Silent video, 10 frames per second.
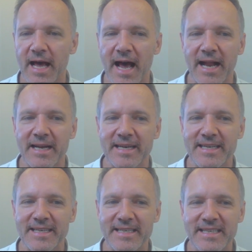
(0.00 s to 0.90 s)
and
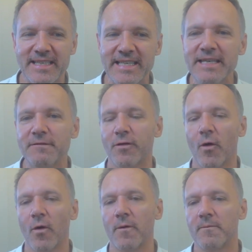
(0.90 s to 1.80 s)

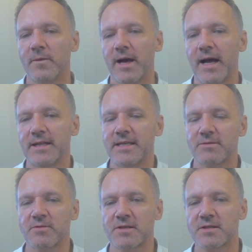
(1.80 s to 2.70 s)
d4. And this
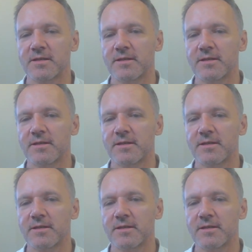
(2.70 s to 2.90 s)
was